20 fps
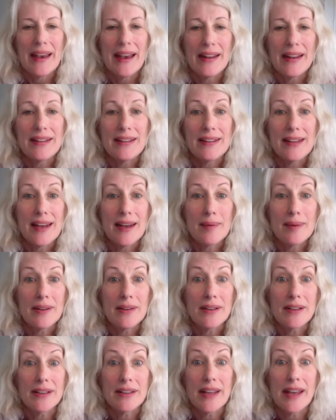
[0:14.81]
And today we
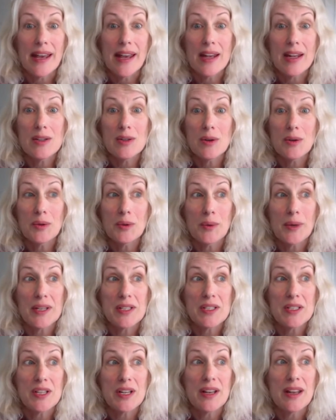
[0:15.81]
look at the age-old
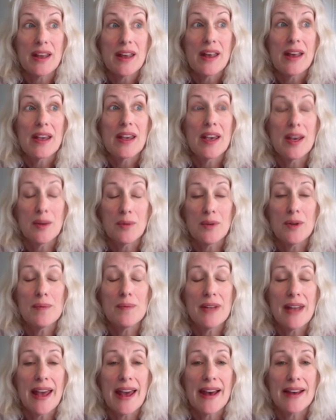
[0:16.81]
question, can
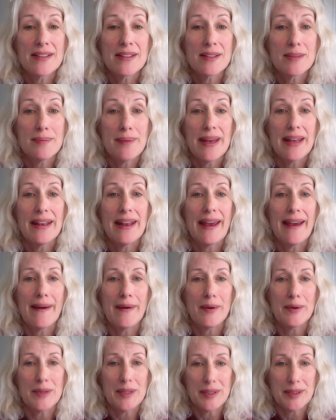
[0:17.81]
women ask men
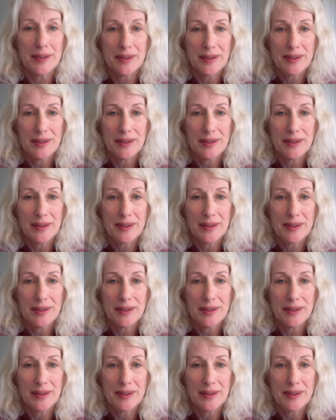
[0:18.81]
out?